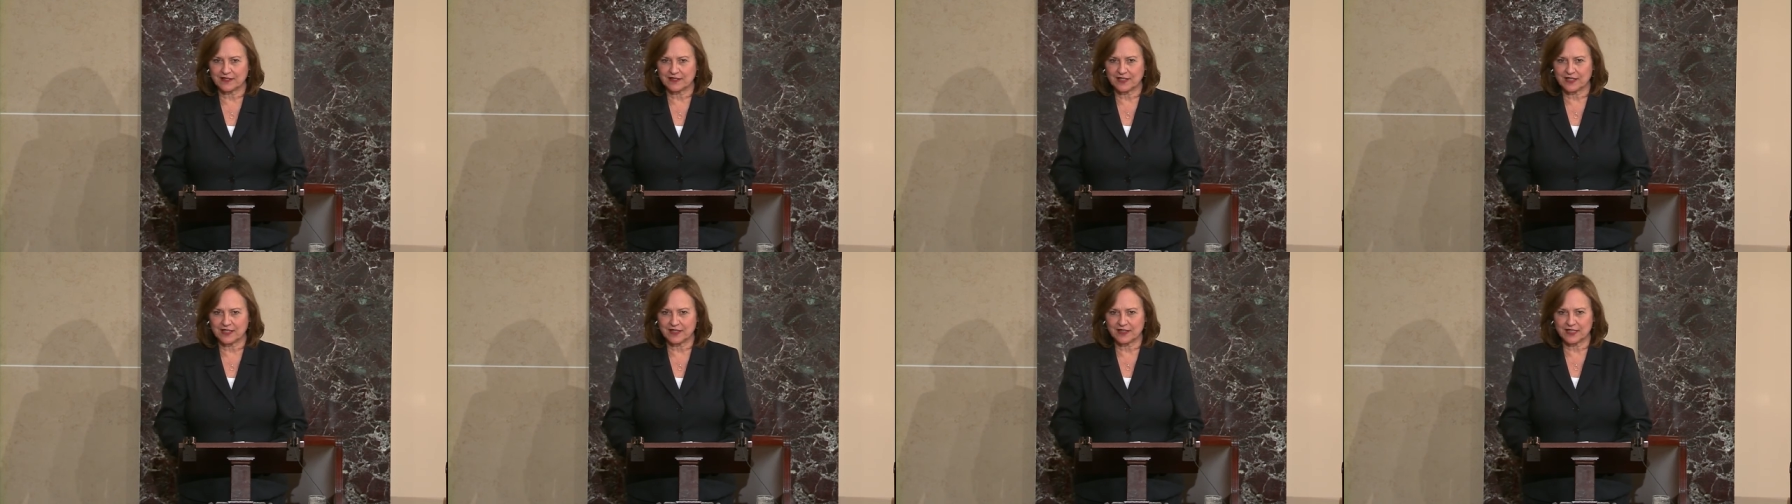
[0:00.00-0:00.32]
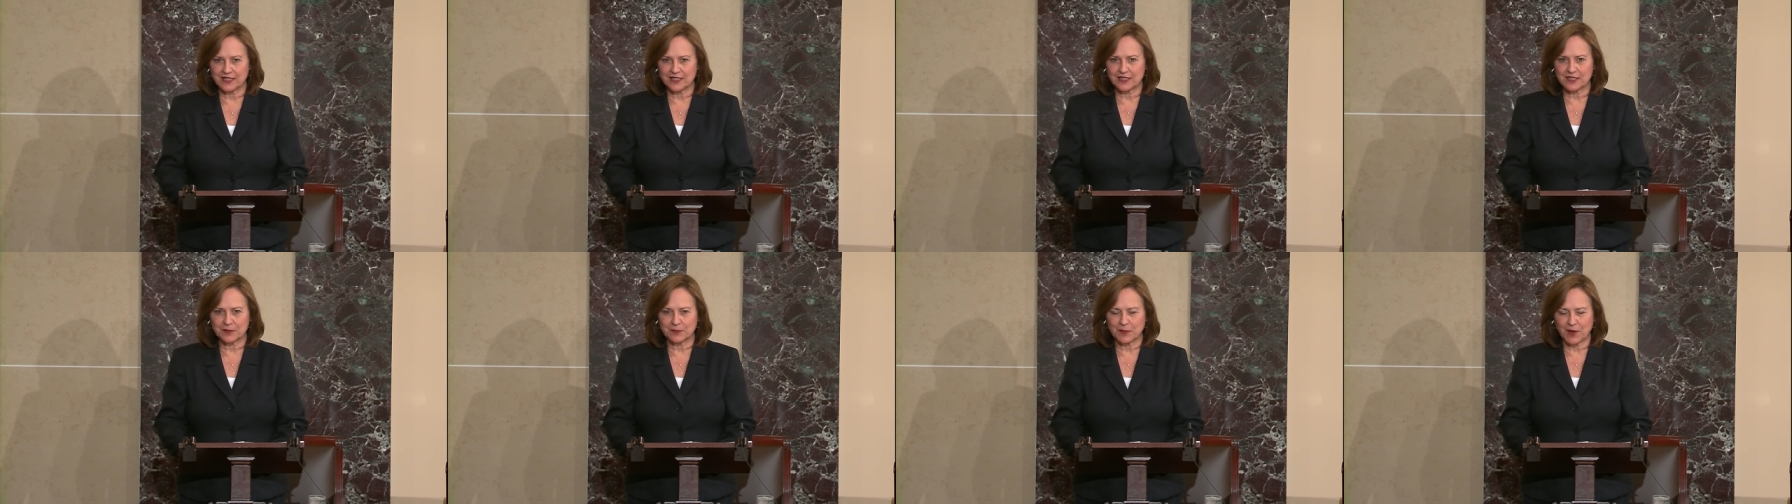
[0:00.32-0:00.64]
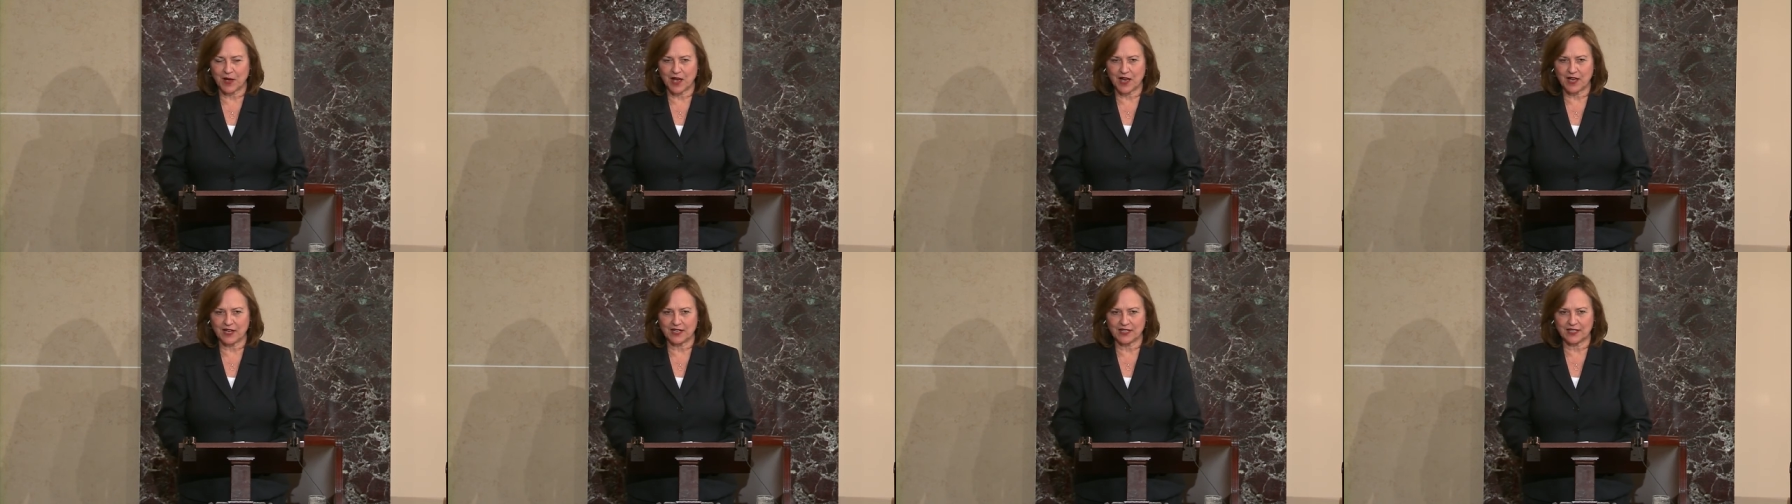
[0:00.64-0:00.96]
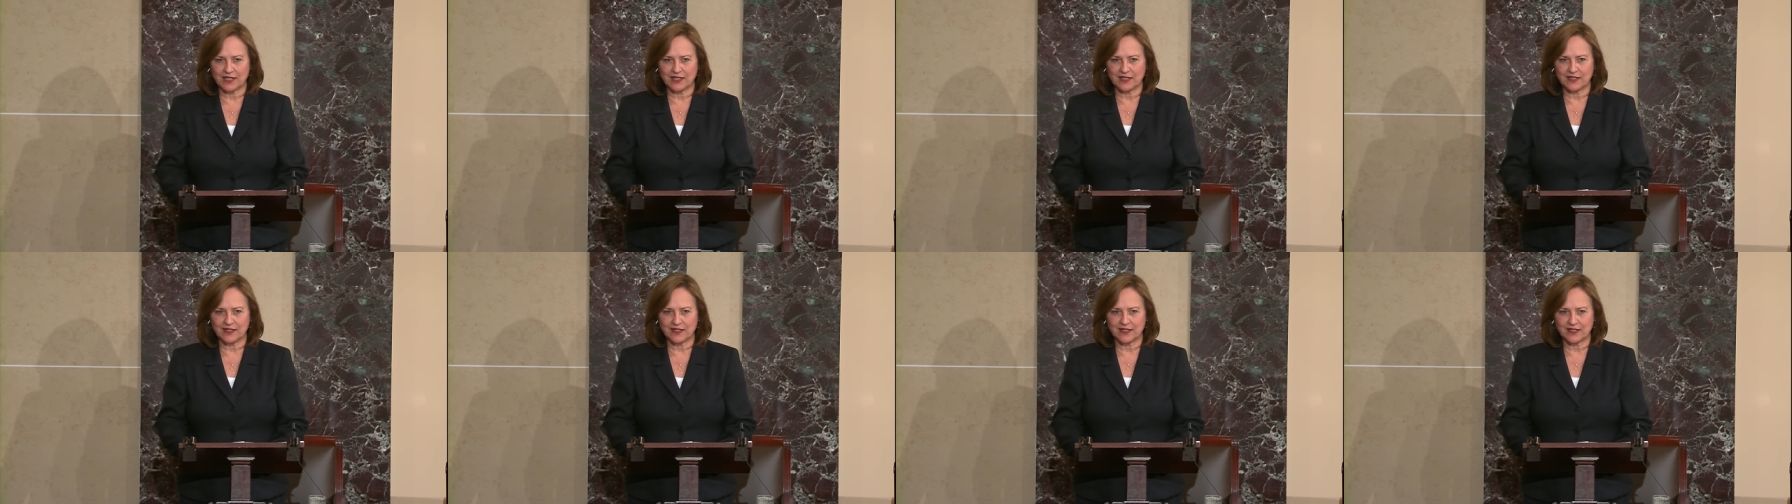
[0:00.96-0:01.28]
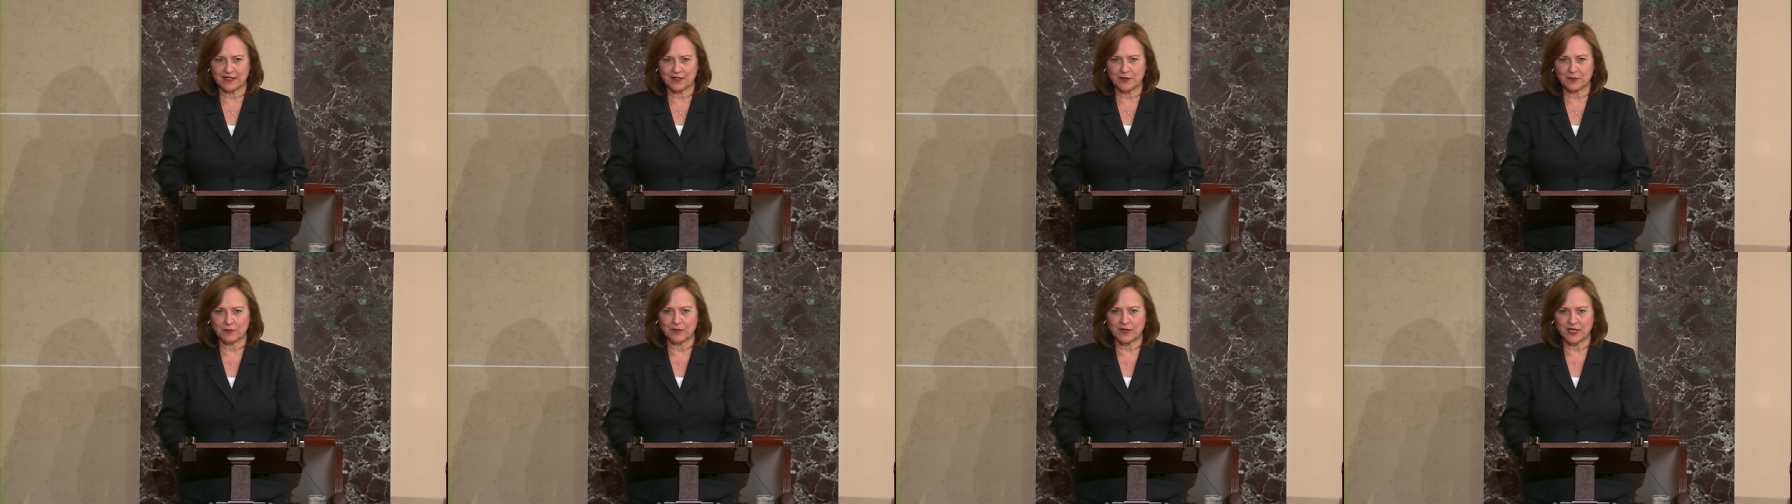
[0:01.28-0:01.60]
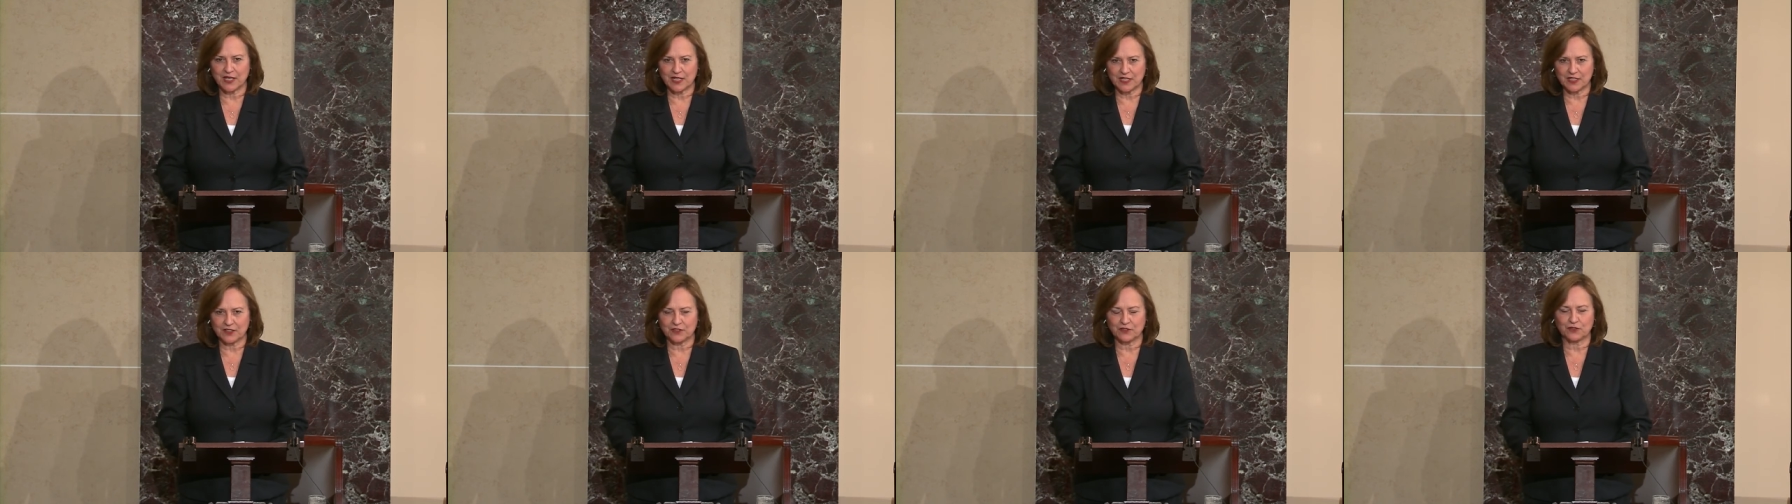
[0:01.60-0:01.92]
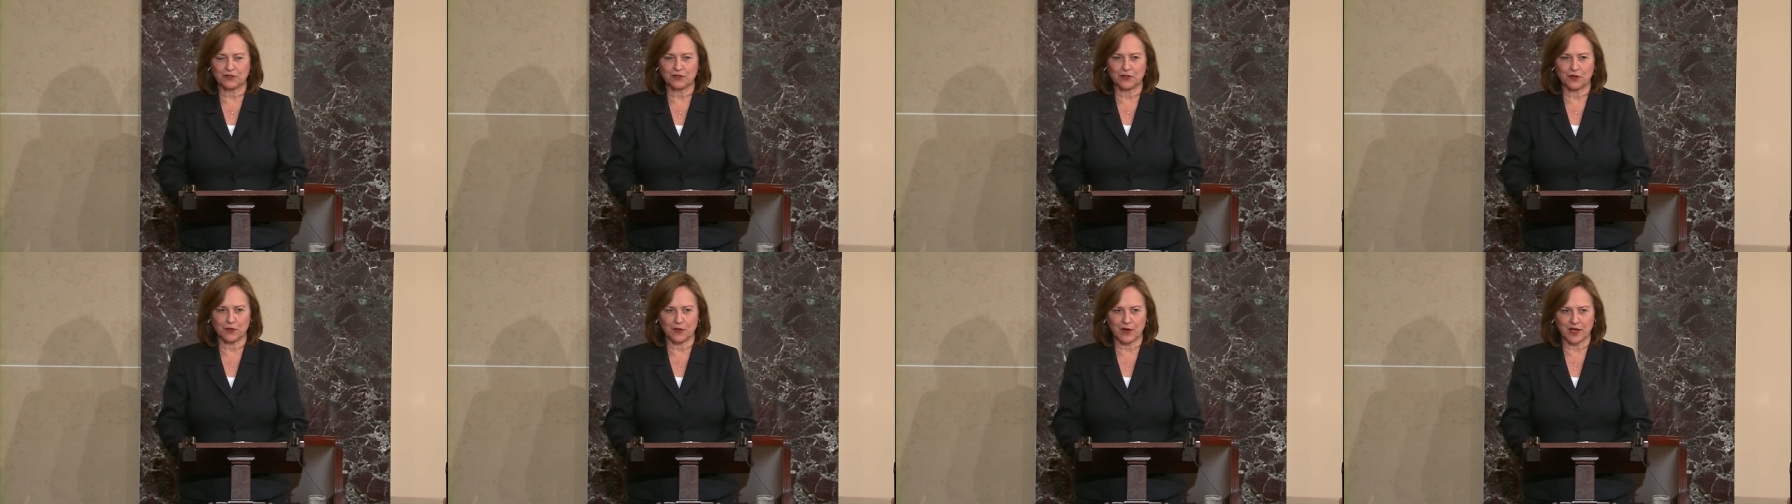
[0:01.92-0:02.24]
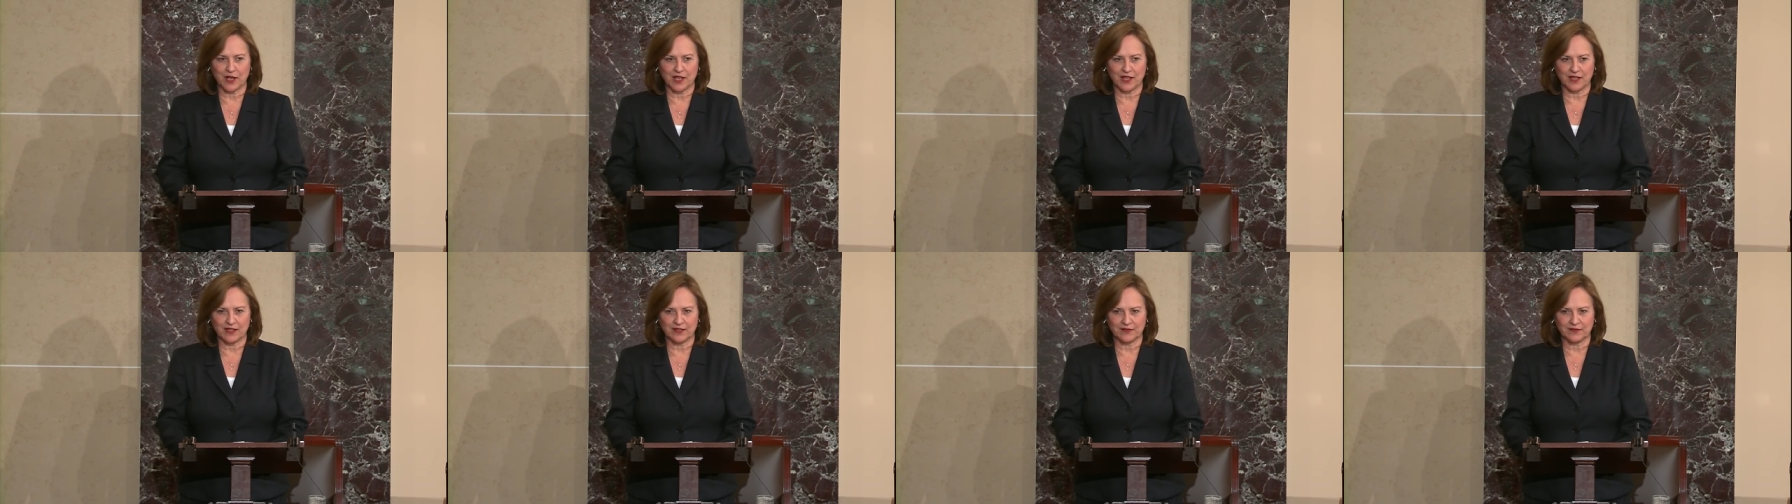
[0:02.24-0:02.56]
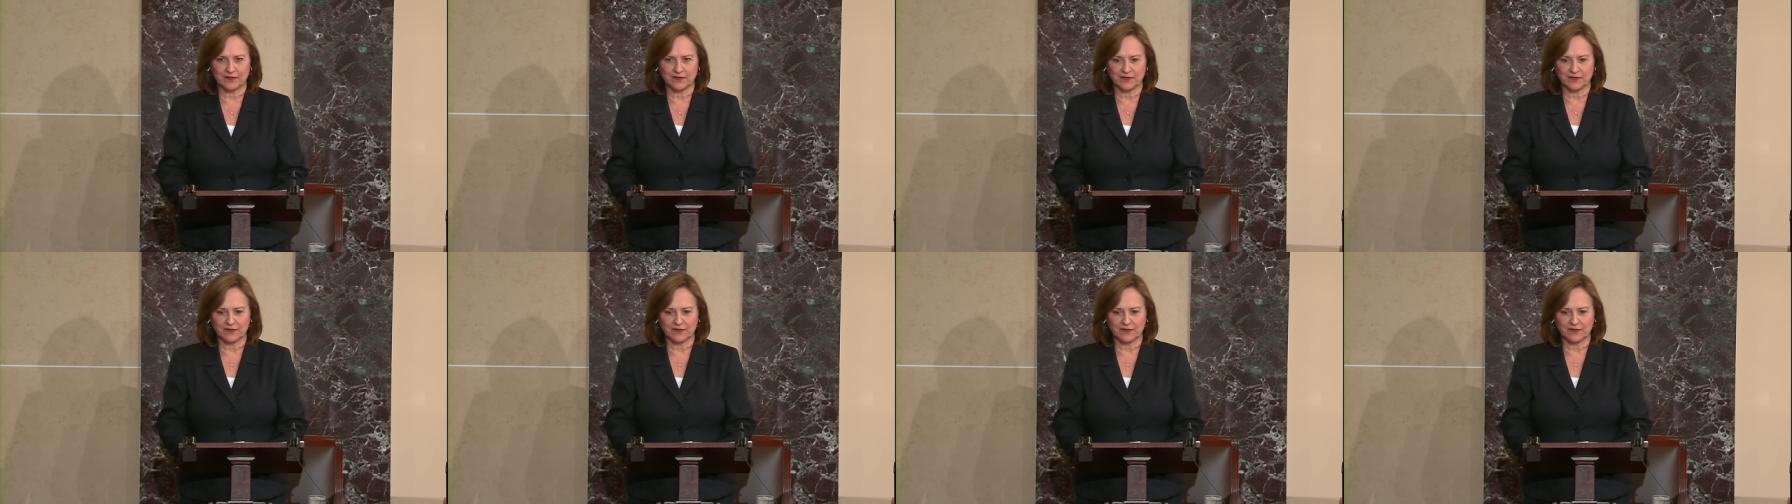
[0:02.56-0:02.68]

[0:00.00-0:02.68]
in this body in a meaningful way?